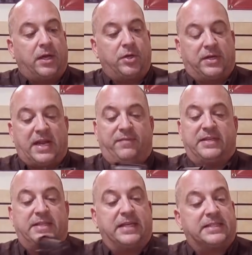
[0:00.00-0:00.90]
You can have
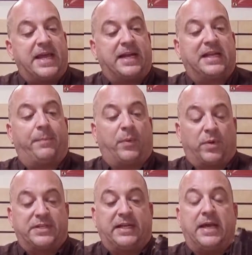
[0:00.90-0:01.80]
these things stacked up, and
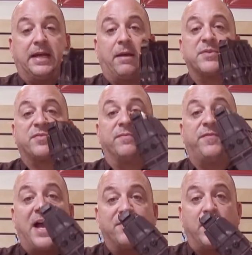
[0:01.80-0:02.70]
once again, it comes from
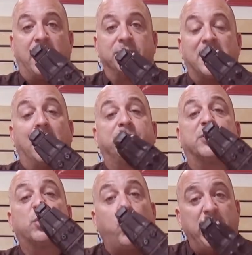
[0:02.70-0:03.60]
5 rounds up
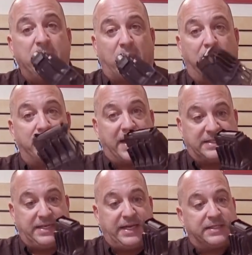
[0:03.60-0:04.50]
to 20-round
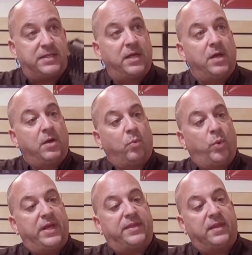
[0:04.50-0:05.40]
magazines
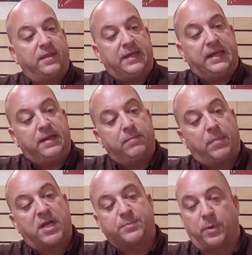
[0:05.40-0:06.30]
with the
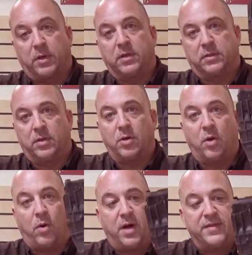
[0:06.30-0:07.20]
Mossberg
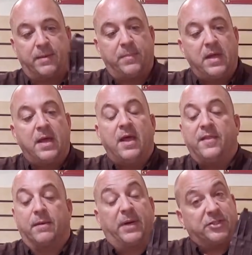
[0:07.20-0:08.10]
logo on them.
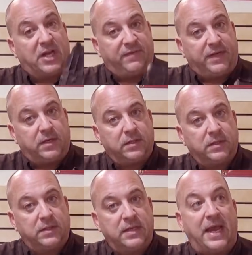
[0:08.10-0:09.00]
They're much heavier,
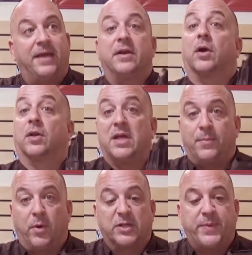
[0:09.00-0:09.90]
and they're a
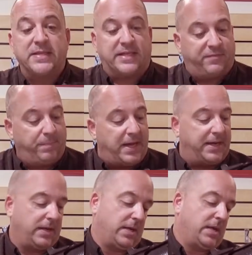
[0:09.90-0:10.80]
lot more expensive,
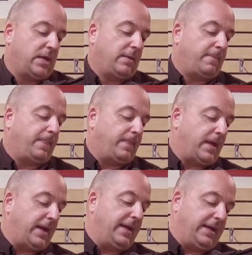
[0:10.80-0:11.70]
but
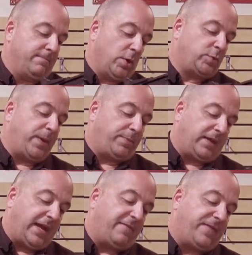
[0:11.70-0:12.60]
most people
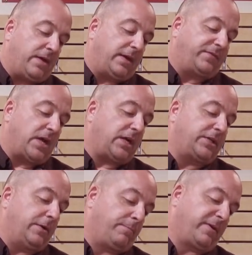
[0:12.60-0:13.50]
that I have found I've
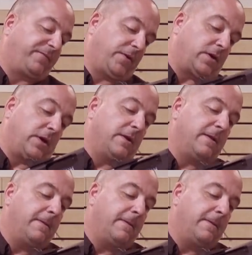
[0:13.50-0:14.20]
talked to prefer